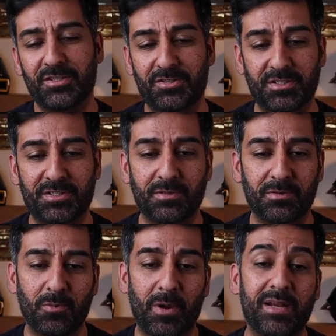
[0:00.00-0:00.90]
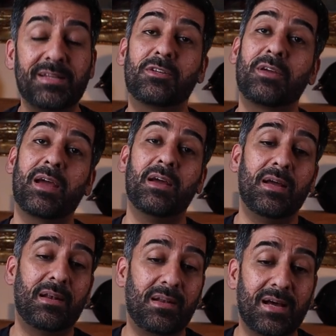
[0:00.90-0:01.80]
It's just the the way it is. So yeah,
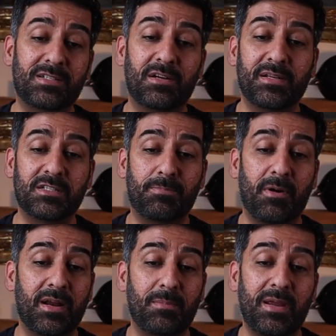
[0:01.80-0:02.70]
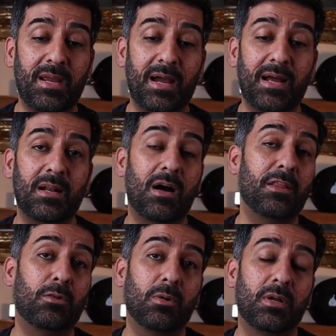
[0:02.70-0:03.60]
Naska inspired me, and
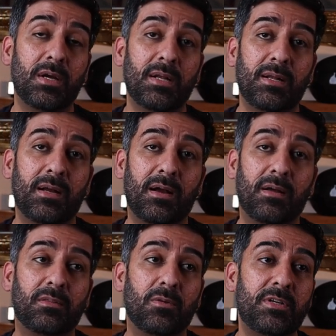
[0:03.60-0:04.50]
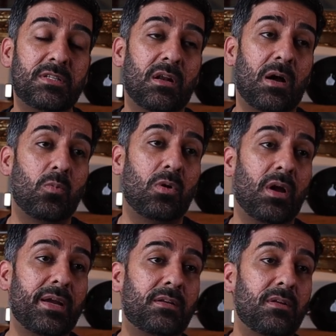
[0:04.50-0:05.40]
I thought. Uh, the reason I would
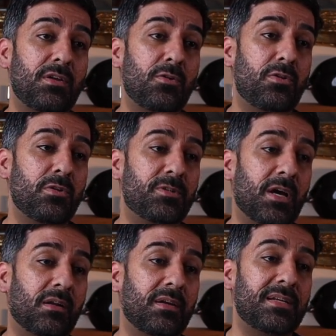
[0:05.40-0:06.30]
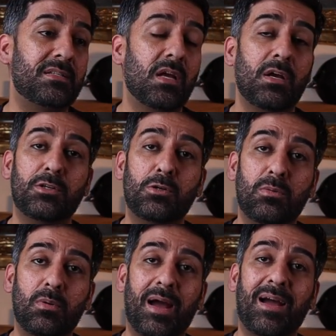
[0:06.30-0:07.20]
like a YouTube channel is
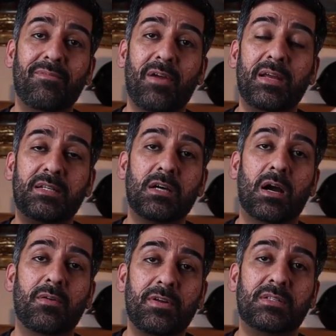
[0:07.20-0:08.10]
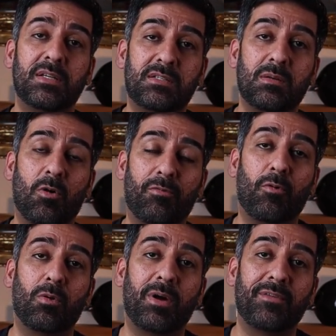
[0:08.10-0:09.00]
to have a diary system of
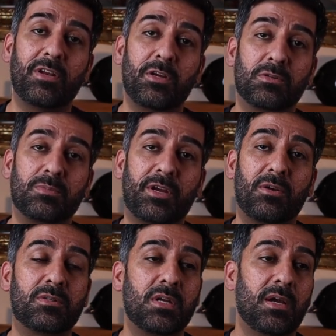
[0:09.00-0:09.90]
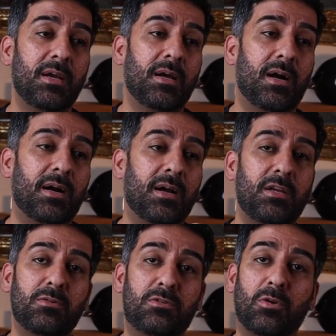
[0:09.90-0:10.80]
all my videos because I
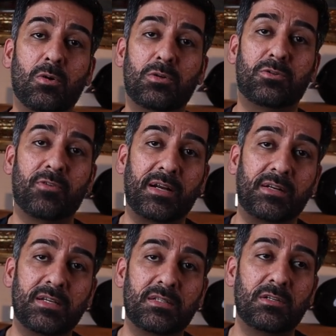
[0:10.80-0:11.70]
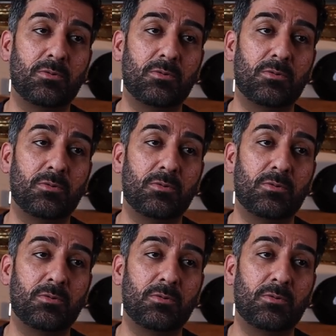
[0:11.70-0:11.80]
used to go to track days